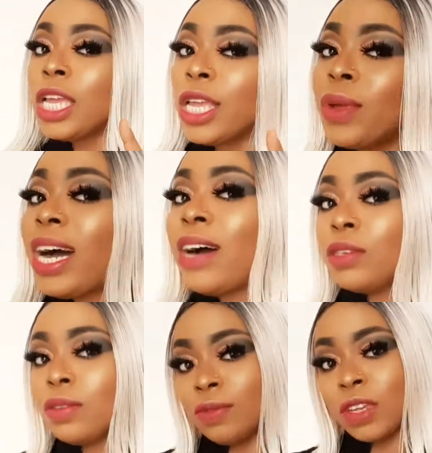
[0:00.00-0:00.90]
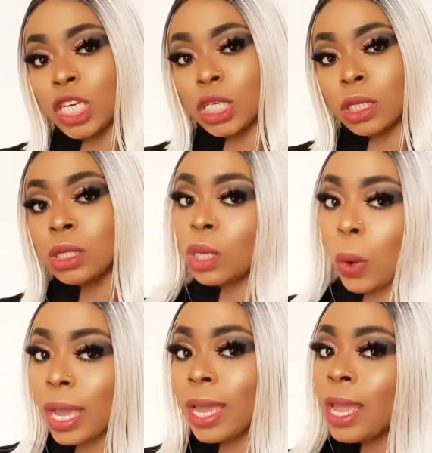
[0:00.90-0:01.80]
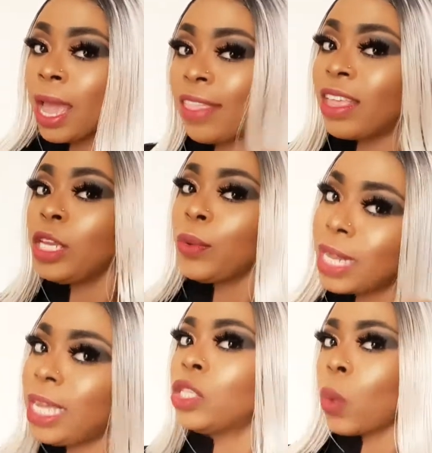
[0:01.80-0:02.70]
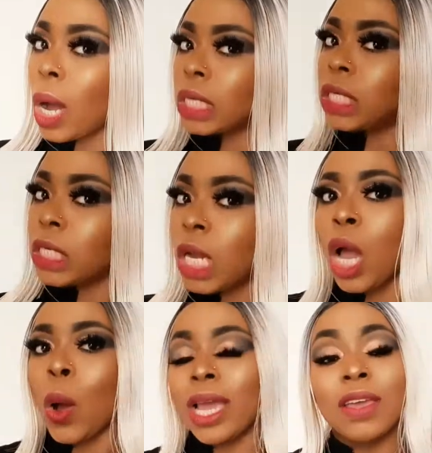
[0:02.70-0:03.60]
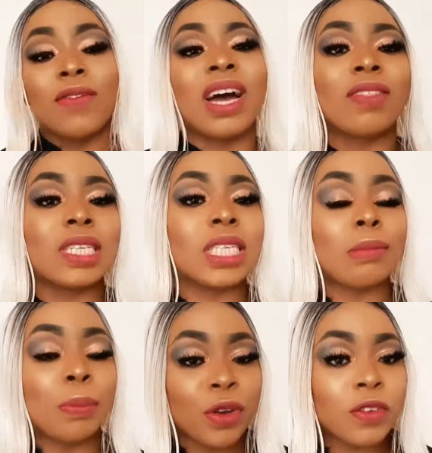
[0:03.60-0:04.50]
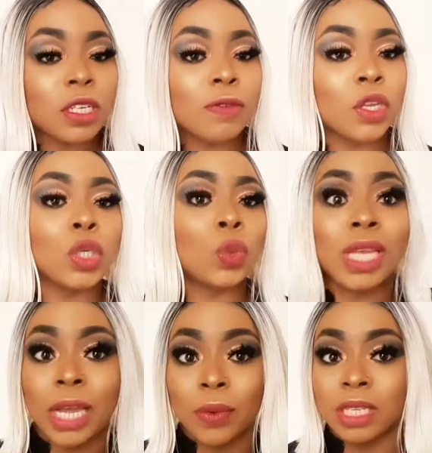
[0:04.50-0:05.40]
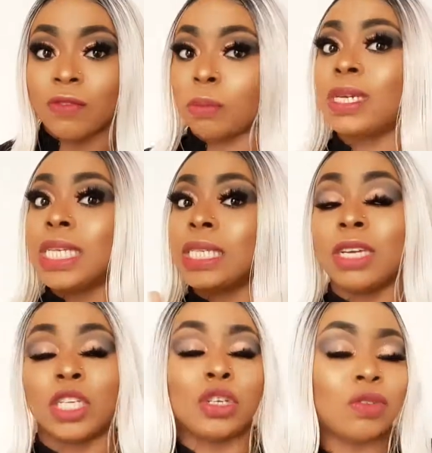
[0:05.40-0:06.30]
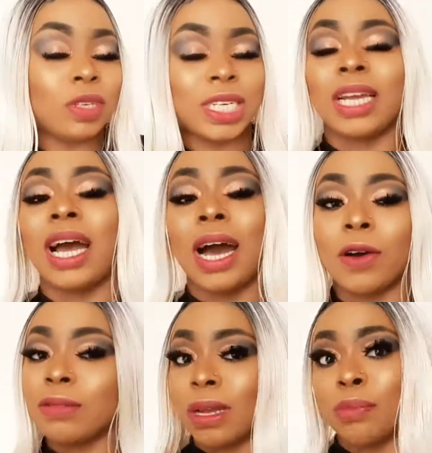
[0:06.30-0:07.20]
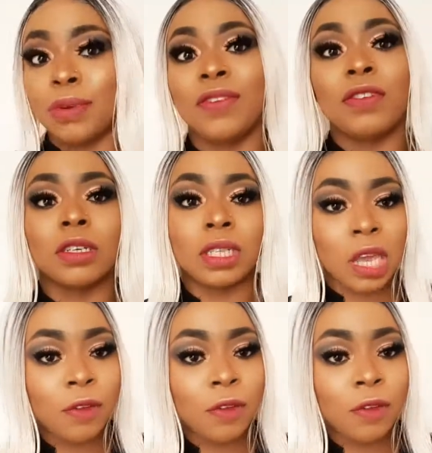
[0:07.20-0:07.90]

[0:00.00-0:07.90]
you will have a notification okay and then you click to watch okay if you have not seen my previous videos what are you waiting for please make sure to check out my previous